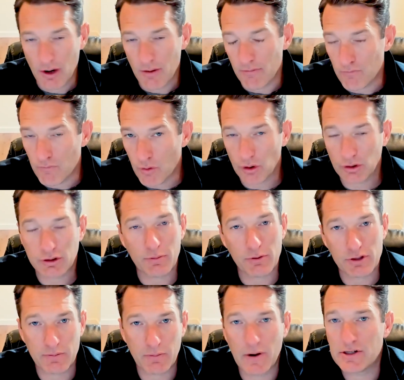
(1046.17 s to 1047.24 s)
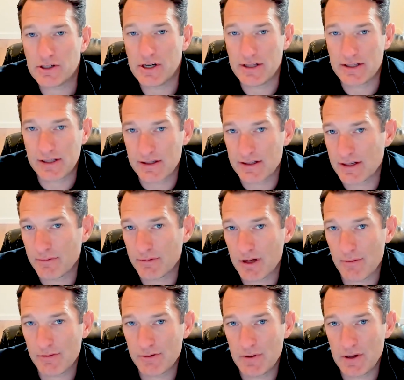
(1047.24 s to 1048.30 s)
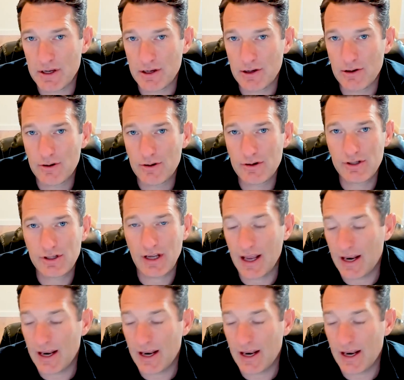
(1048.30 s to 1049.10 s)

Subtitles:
Multiple spreadsheets can sometimes be used,